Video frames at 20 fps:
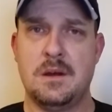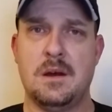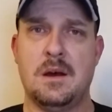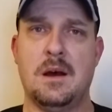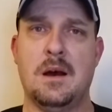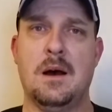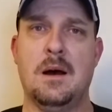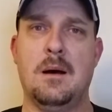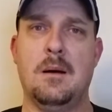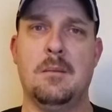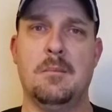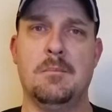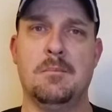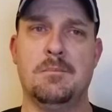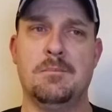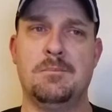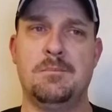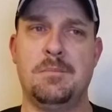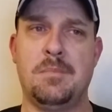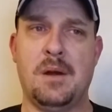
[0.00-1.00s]
um,
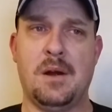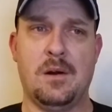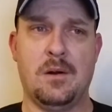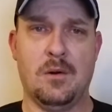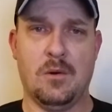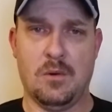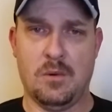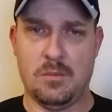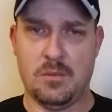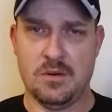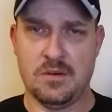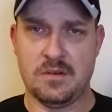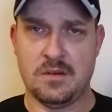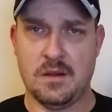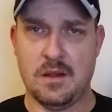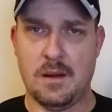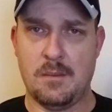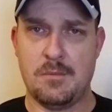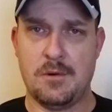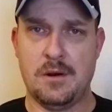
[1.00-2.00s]
paranormal
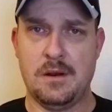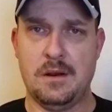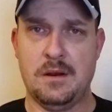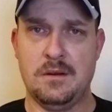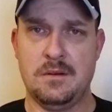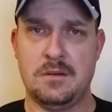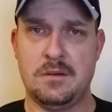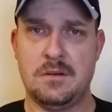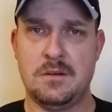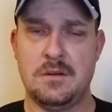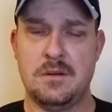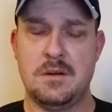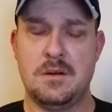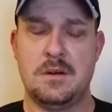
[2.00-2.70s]
celebrities.